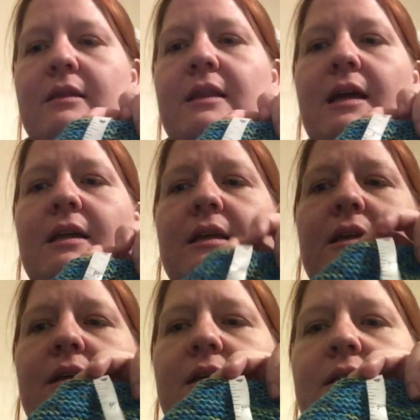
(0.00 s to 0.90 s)
that
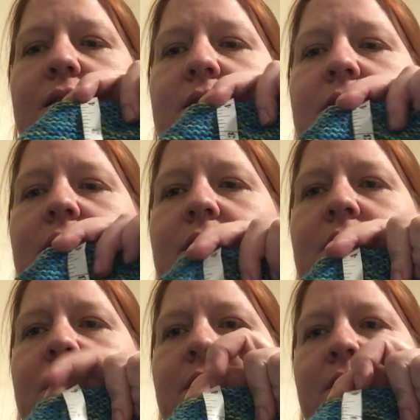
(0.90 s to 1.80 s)

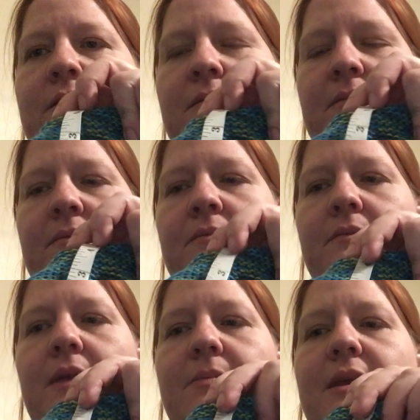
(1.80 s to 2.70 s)
is
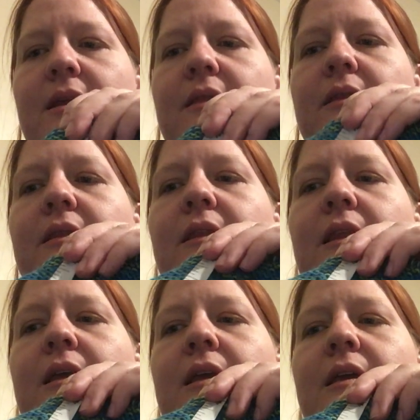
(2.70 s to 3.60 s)
maybe a
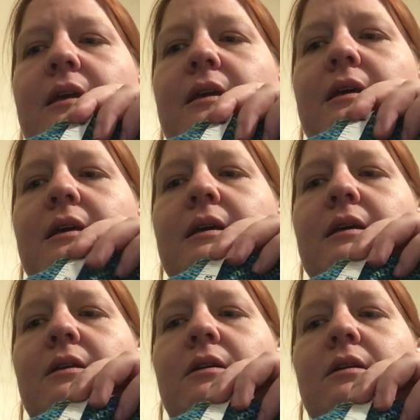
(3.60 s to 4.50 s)

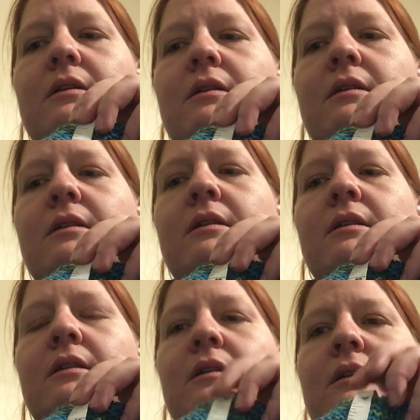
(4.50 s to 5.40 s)
little
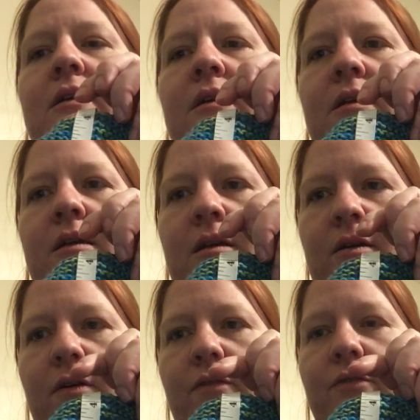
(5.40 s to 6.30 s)

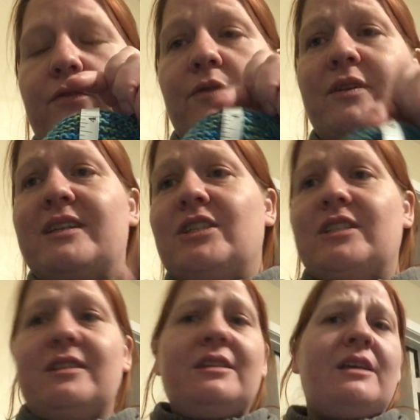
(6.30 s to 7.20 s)
over four
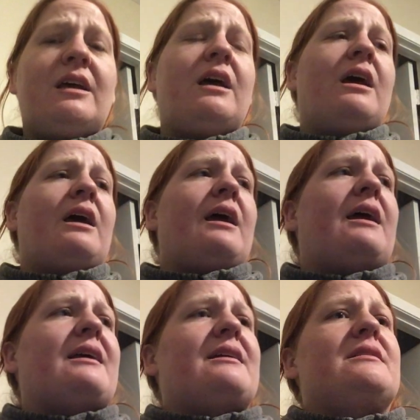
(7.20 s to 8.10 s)
inches.
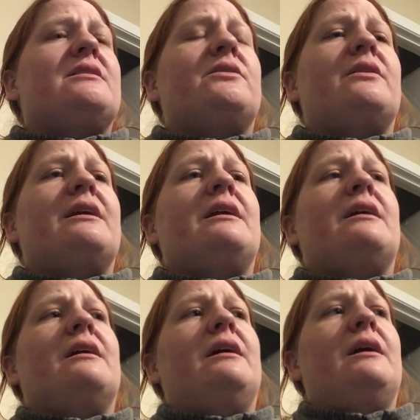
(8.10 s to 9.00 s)
And
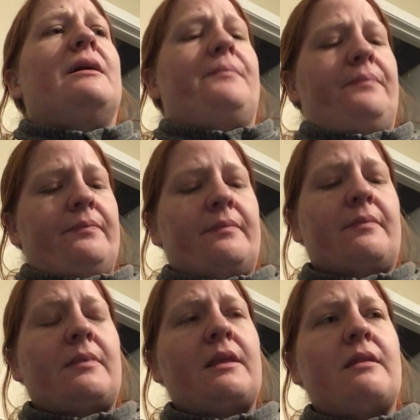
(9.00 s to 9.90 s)
considering um,
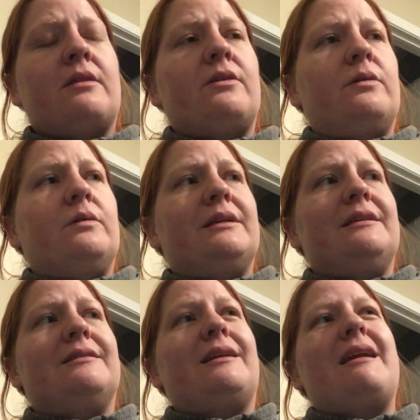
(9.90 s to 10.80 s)
the goal
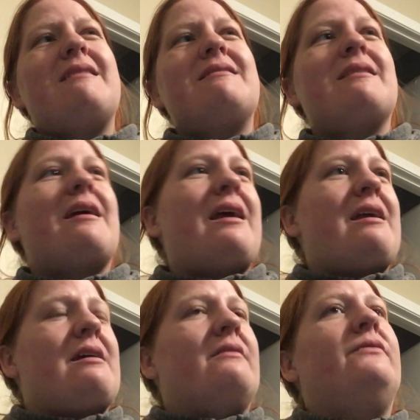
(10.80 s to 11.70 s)
is eight and a
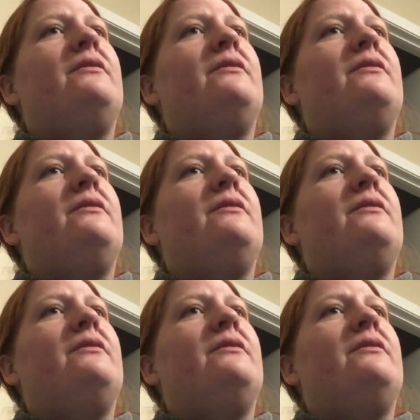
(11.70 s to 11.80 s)
half